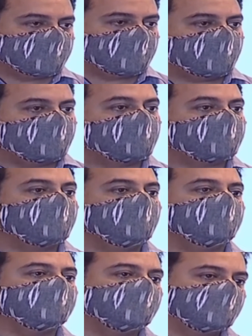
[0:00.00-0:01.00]
take
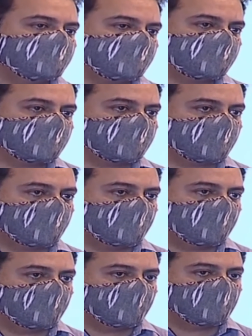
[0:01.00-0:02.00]
15 days
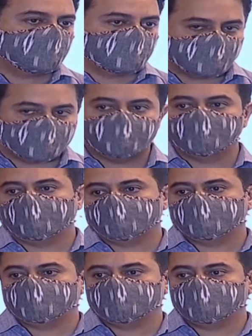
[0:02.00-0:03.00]
to deliver
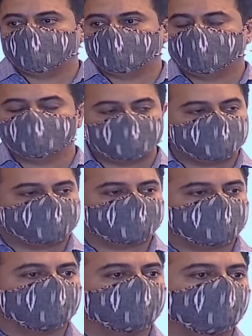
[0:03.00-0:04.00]
a yes
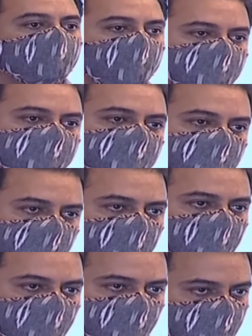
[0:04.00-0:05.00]
or a no answer
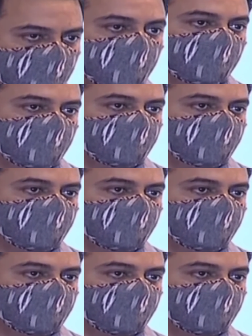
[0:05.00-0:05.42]
to you.